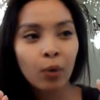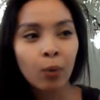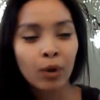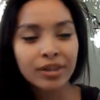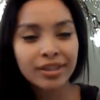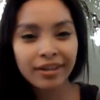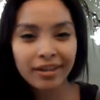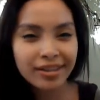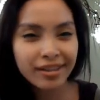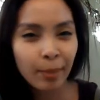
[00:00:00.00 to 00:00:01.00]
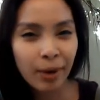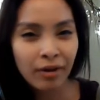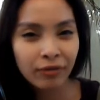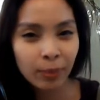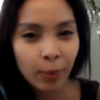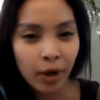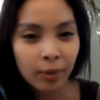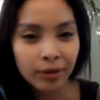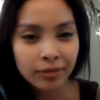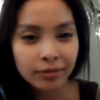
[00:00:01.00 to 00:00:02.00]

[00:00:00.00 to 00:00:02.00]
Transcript: what's the next step after primer?